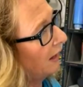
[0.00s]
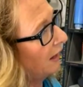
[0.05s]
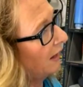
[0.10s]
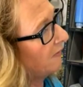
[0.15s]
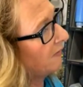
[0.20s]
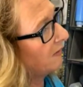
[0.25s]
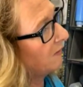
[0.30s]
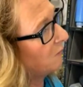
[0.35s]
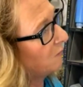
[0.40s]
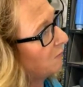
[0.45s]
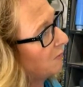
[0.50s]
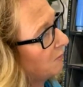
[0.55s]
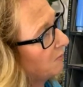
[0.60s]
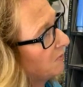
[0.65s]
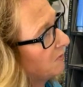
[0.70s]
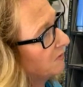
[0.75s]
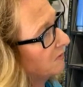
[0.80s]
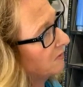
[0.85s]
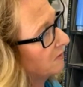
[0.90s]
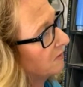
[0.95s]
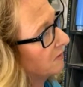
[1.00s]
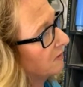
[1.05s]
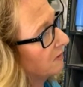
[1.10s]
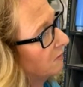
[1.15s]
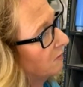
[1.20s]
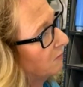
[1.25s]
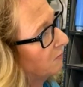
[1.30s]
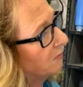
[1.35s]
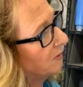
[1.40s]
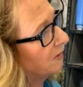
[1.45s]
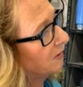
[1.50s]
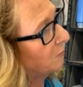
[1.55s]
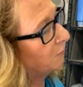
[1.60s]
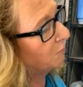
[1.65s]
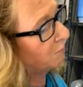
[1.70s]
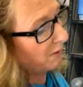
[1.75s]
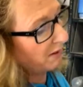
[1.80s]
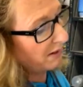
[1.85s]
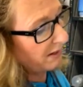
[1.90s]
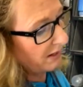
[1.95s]
And then remember, this is a
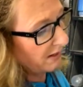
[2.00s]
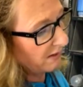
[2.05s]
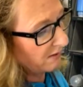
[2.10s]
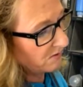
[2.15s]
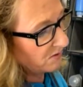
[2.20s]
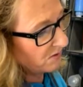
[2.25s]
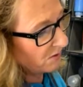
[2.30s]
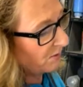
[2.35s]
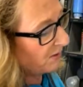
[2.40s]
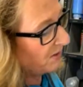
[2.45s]
little bunny, so